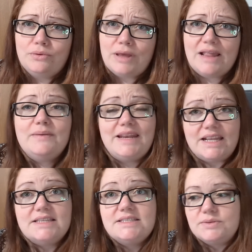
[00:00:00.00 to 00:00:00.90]
Halloween
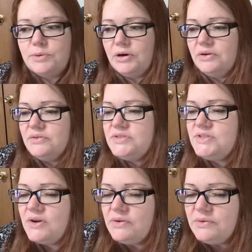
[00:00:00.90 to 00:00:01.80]
is tomorrow,
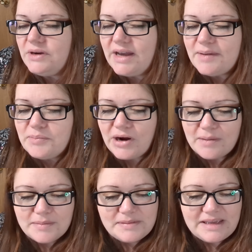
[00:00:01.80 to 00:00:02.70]
so I'm
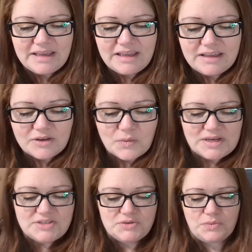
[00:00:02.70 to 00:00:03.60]
probably going
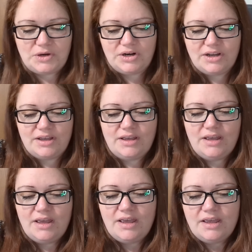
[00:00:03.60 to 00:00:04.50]
to work
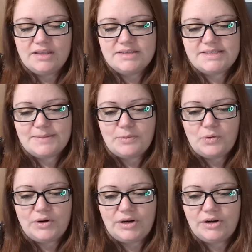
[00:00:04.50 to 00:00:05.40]
some
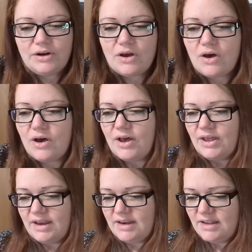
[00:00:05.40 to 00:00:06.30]
more
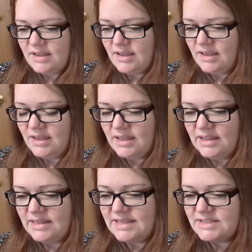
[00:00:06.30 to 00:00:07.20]
on
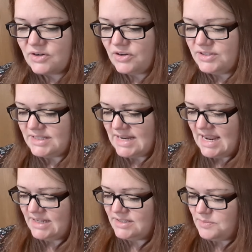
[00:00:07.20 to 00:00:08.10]
this girl today
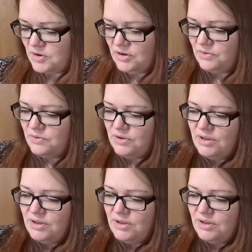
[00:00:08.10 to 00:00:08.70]
and tomorrow,